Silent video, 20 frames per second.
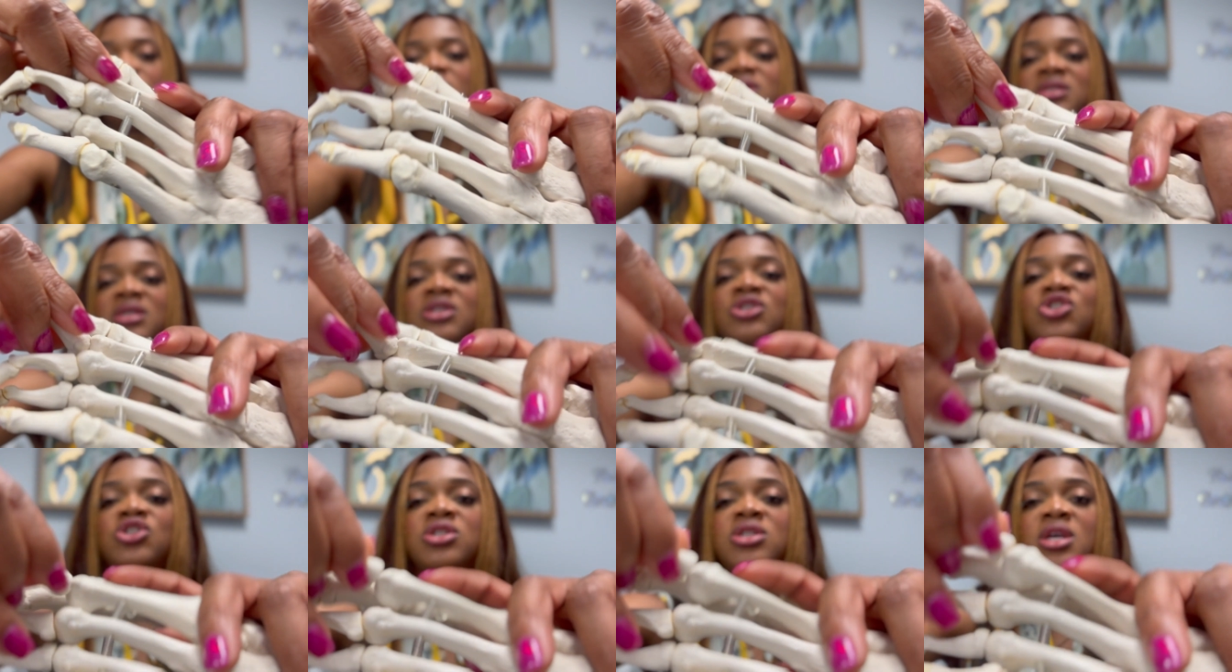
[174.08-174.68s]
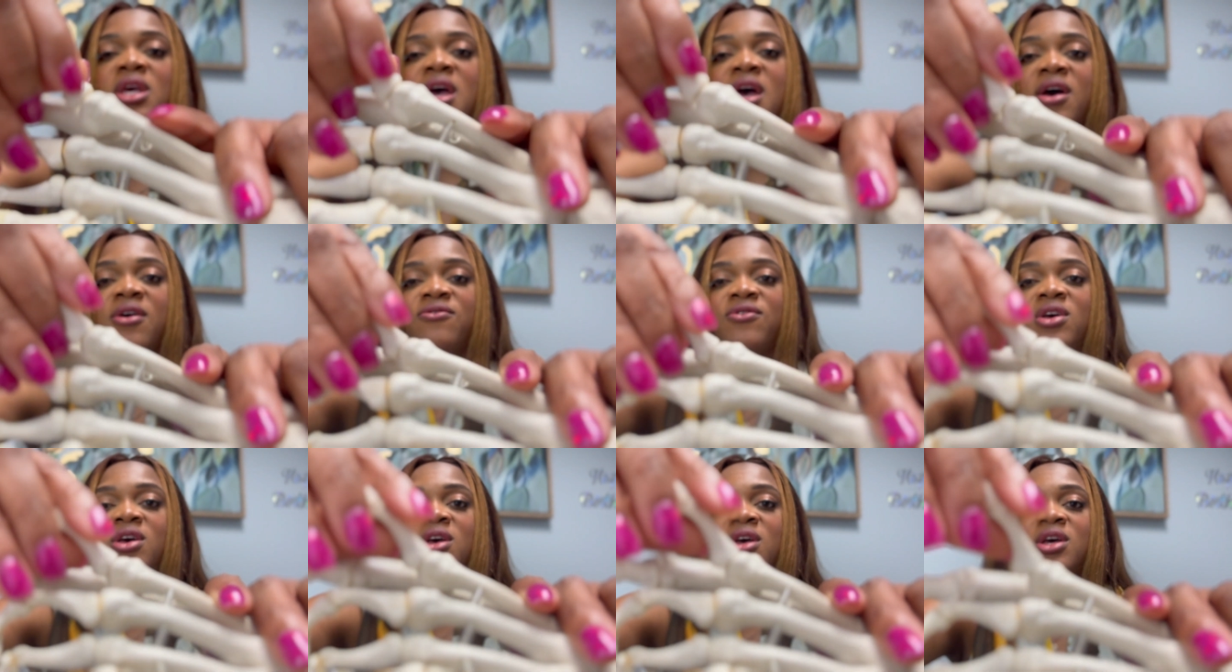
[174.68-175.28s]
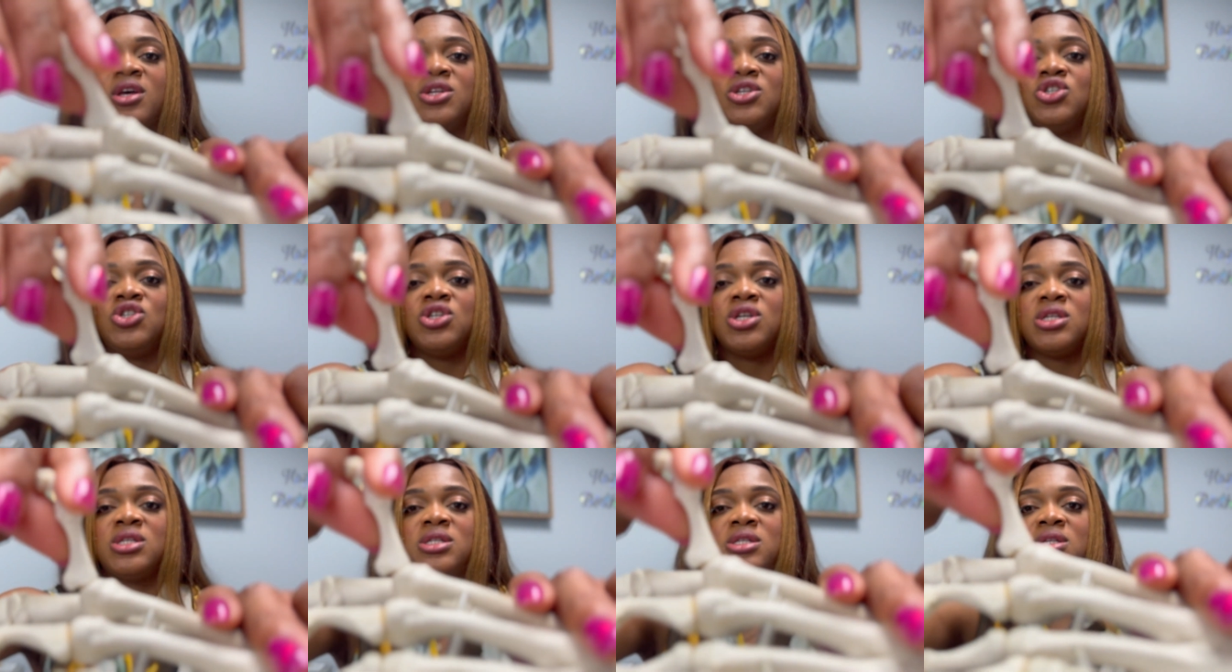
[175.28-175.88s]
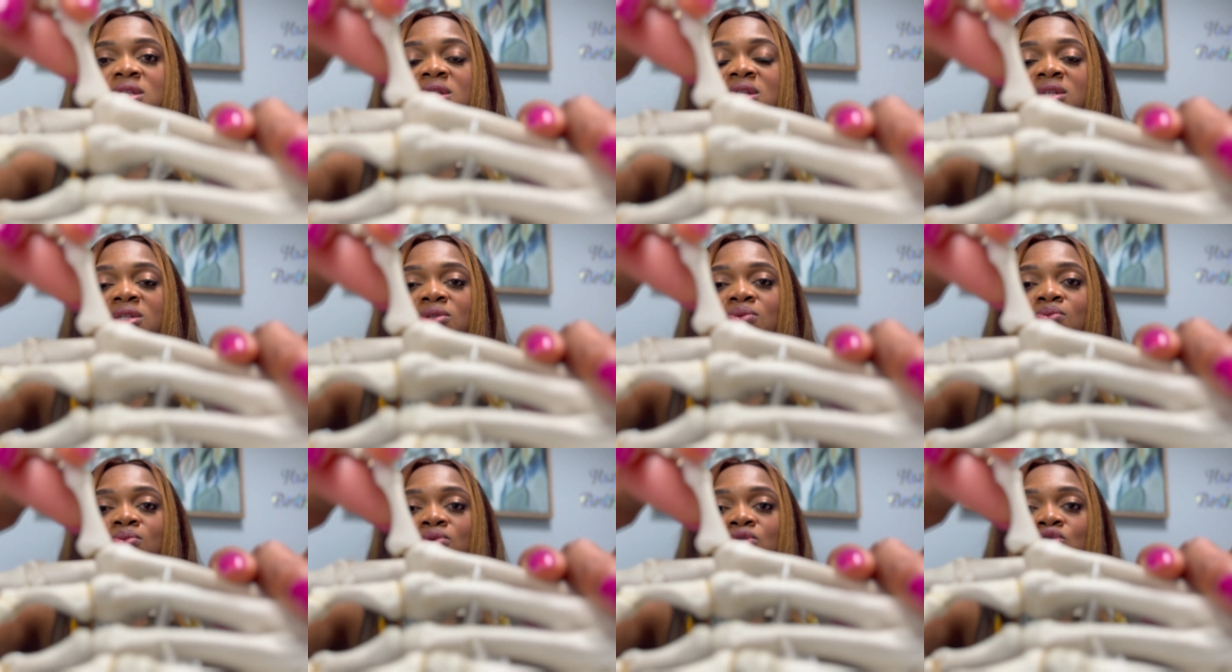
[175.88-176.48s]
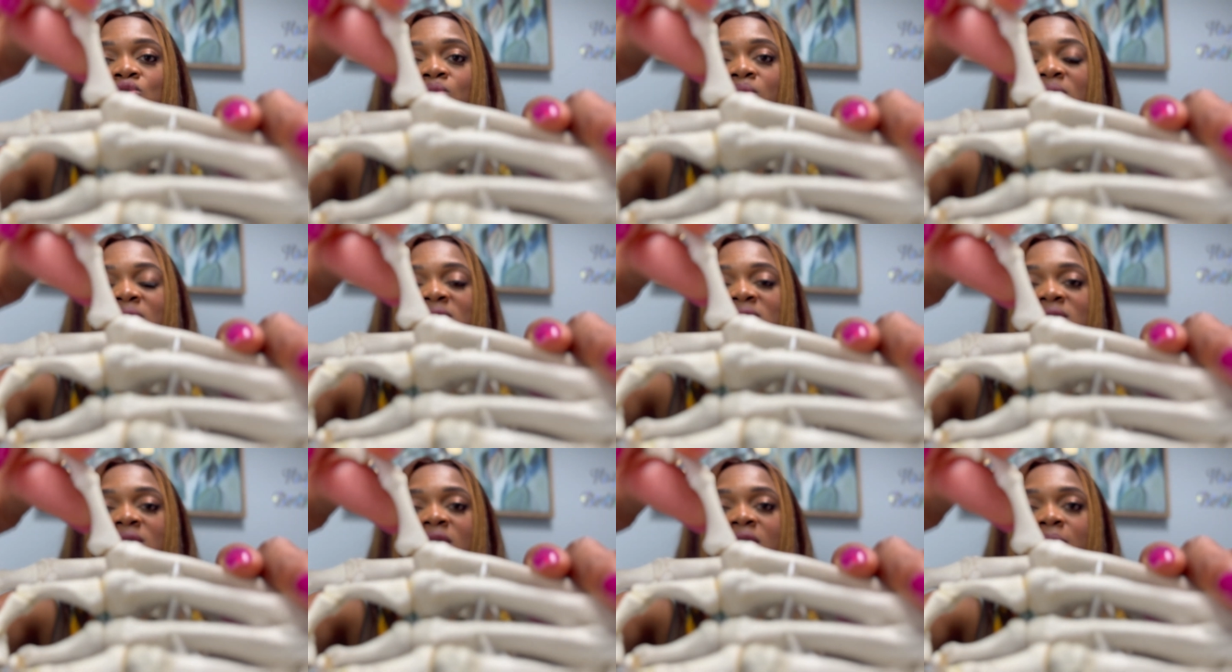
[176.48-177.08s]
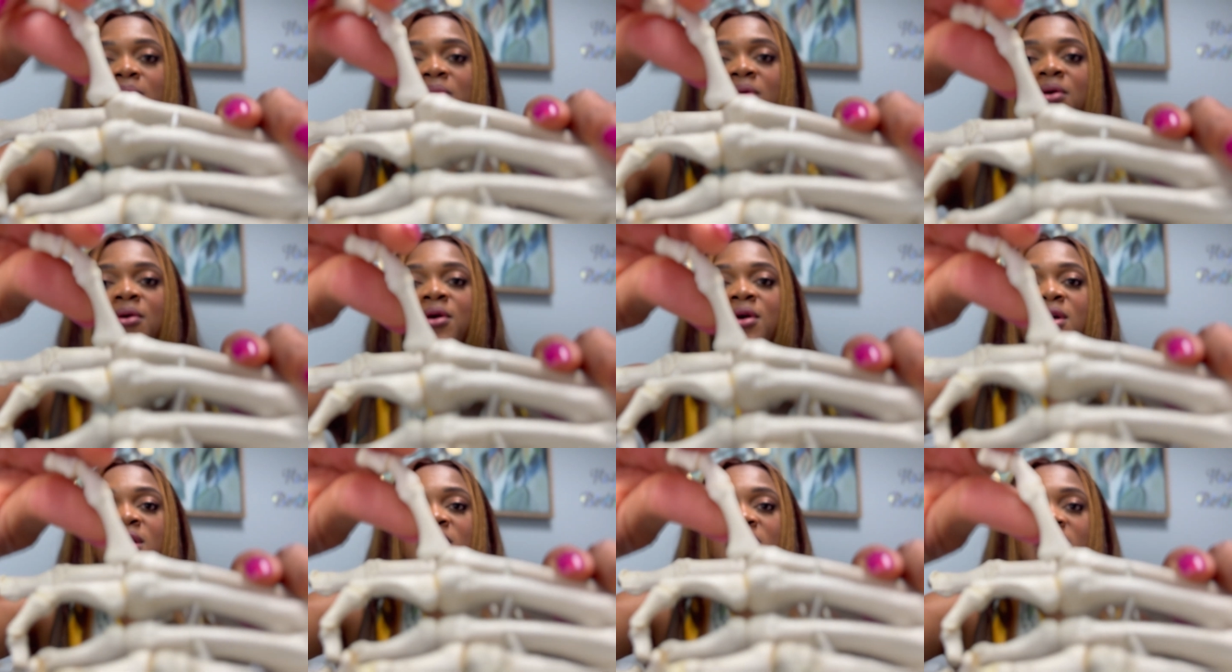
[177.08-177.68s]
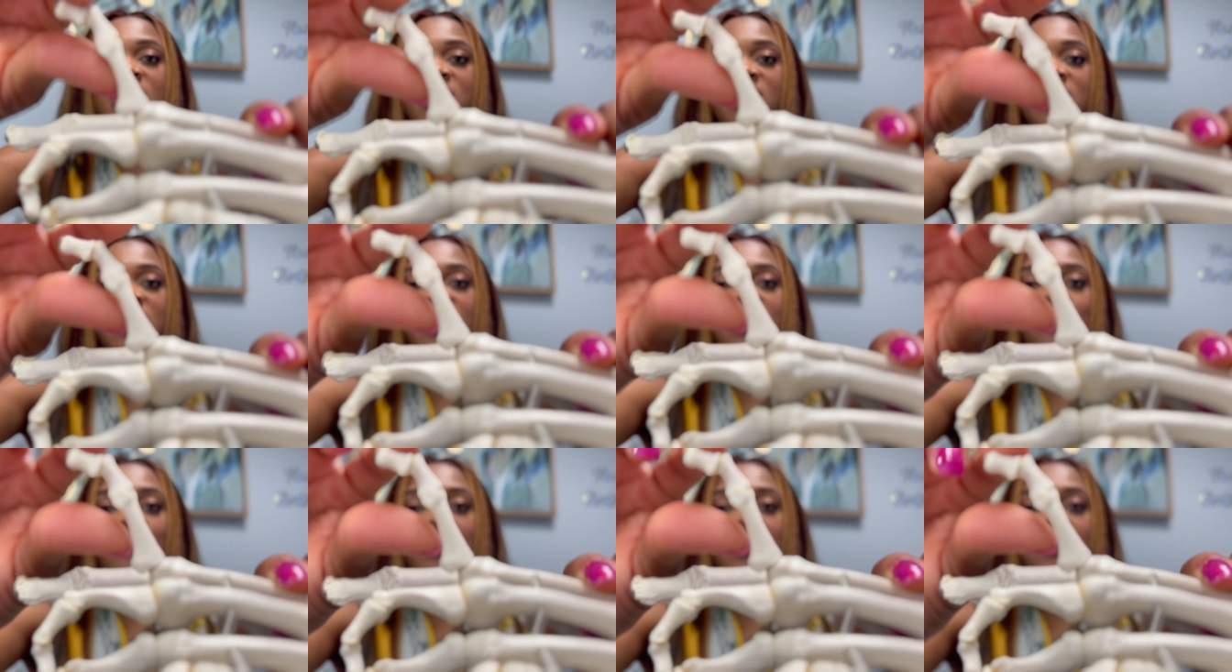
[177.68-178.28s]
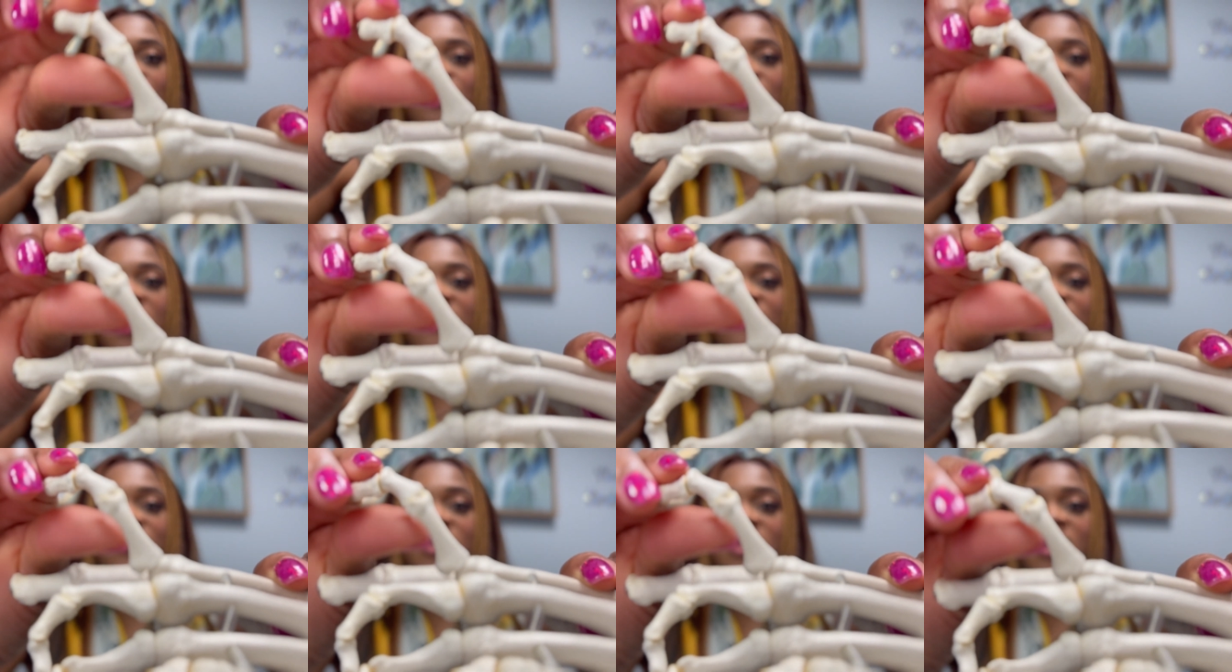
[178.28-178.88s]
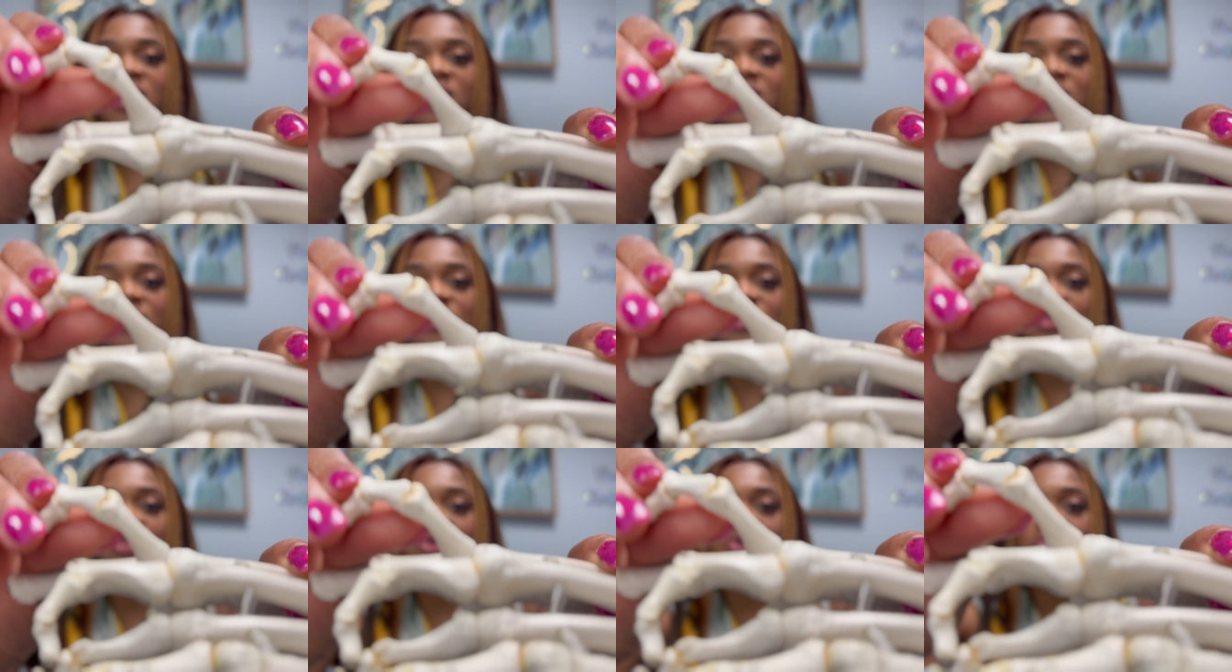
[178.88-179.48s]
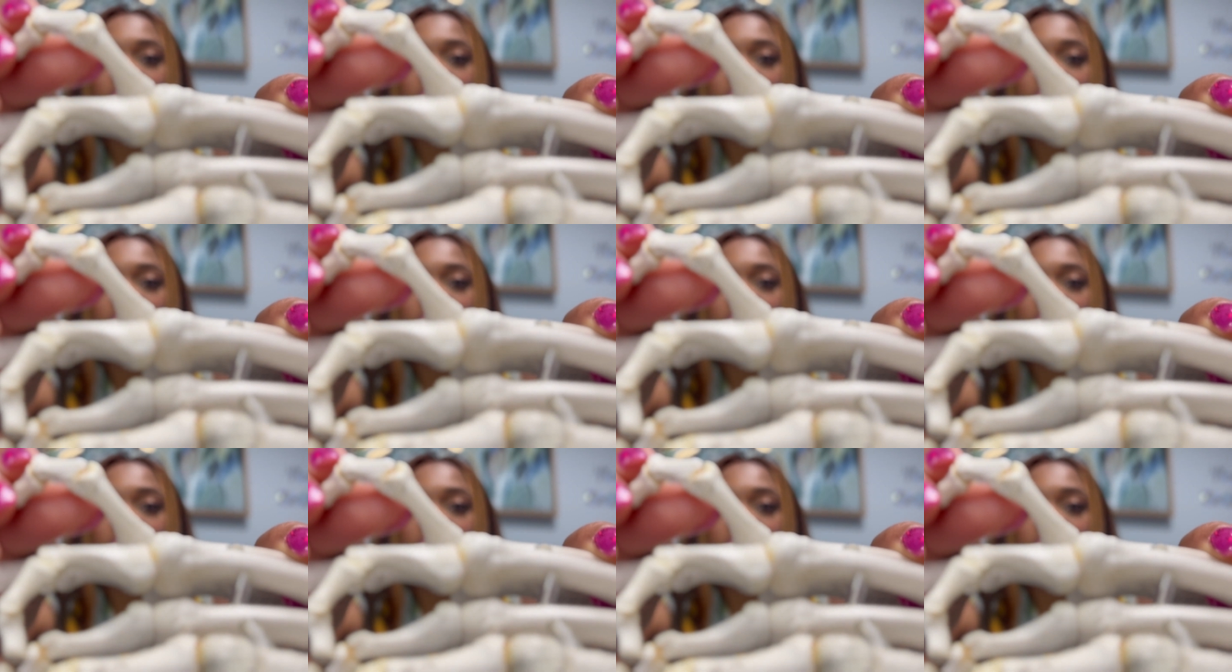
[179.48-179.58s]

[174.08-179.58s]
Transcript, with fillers: essentially have just this joint up. And then when you have the other two